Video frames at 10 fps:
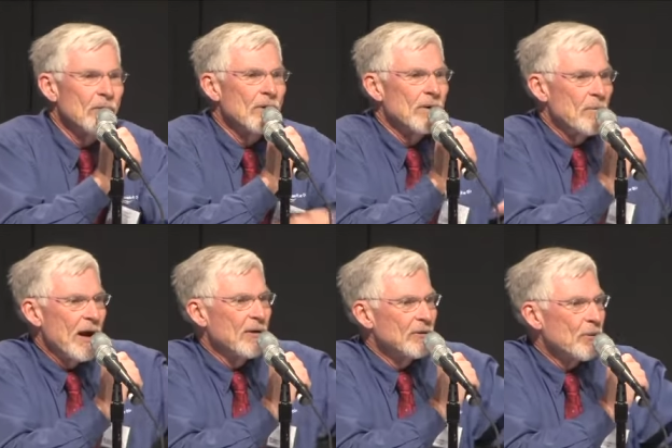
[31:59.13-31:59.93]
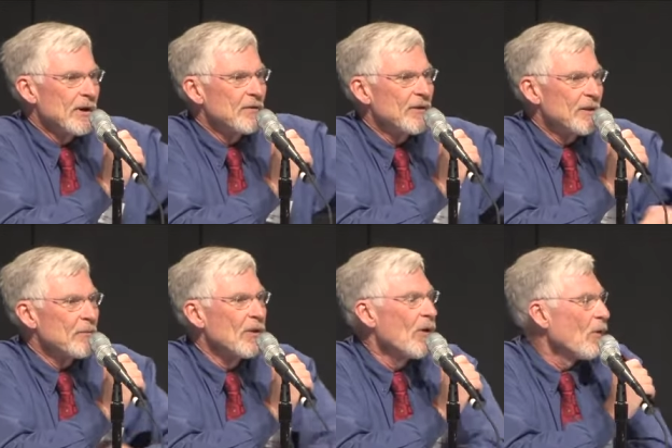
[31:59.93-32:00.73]
or about 20
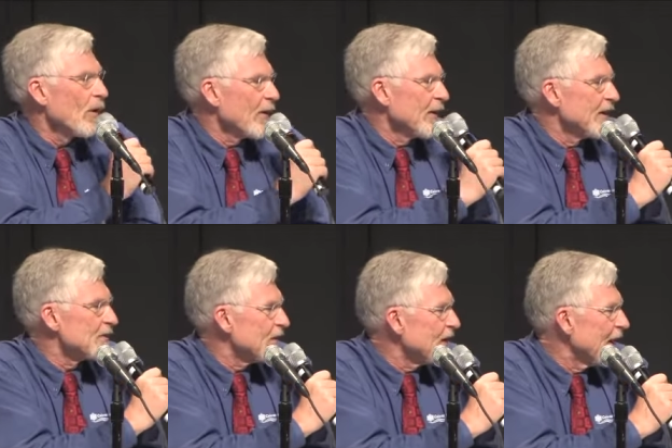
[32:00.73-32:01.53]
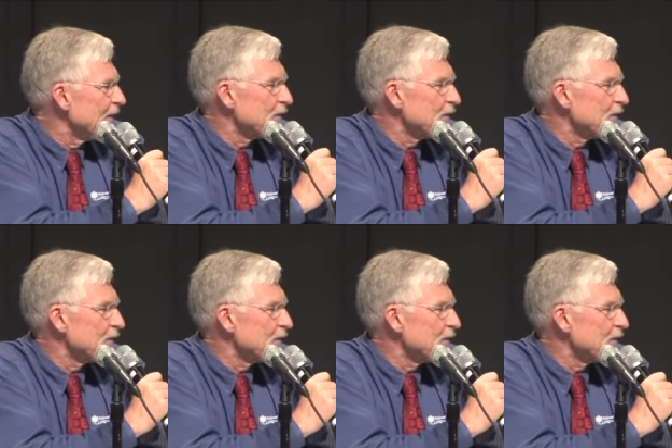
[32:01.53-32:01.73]
feet below where it is today.